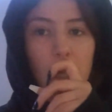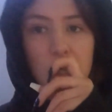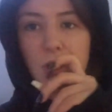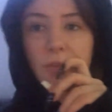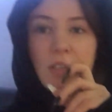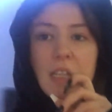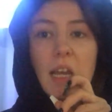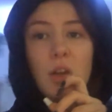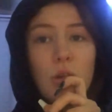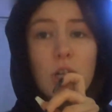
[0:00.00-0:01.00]
So I've
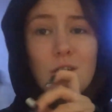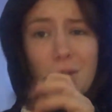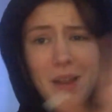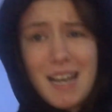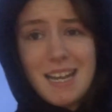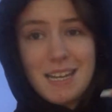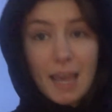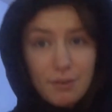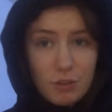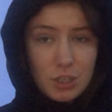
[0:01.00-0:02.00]
decided I'm gonna do a wee
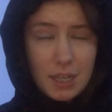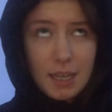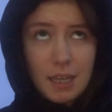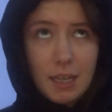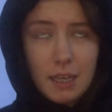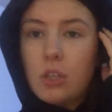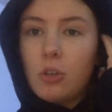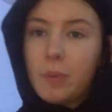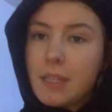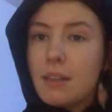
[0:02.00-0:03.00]
night routine. So
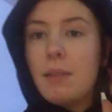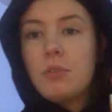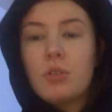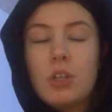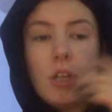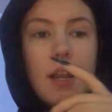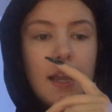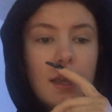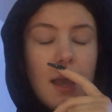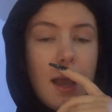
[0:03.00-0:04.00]
basically I'm just gonna do
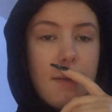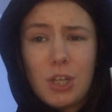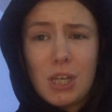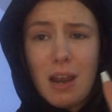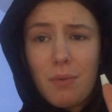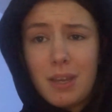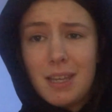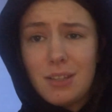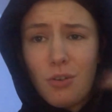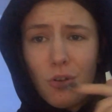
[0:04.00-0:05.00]
like share
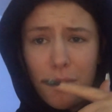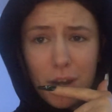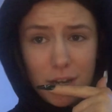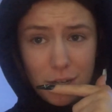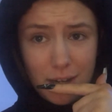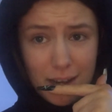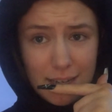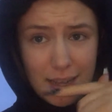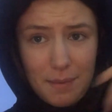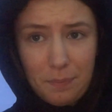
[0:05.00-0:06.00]
wee's all what I do at night
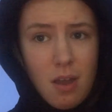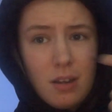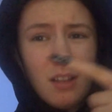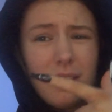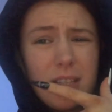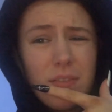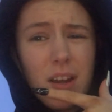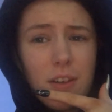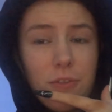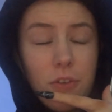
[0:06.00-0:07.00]
time. Not that it's
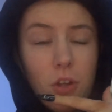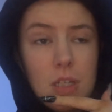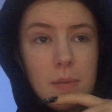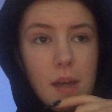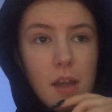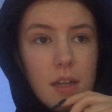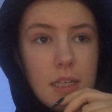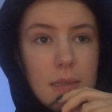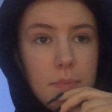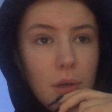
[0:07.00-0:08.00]
very fun to be
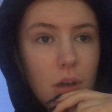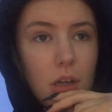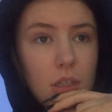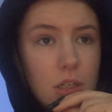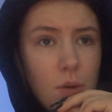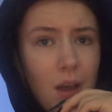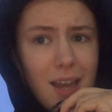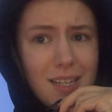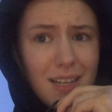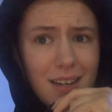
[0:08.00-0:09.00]
honest, but you know what, I
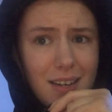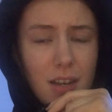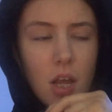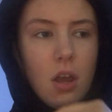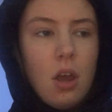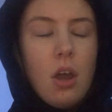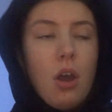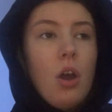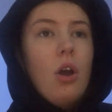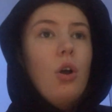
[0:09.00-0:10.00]
decided,
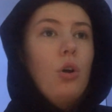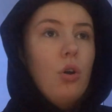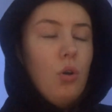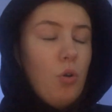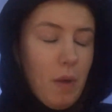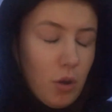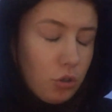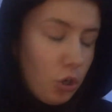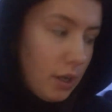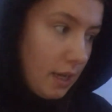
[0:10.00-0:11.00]
oh my god,
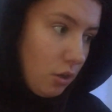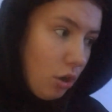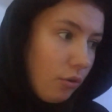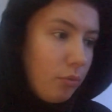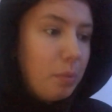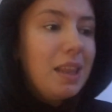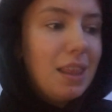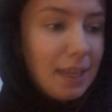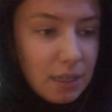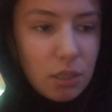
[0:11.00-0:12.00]
turn the heating off
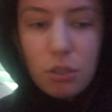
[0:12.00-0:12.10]
please,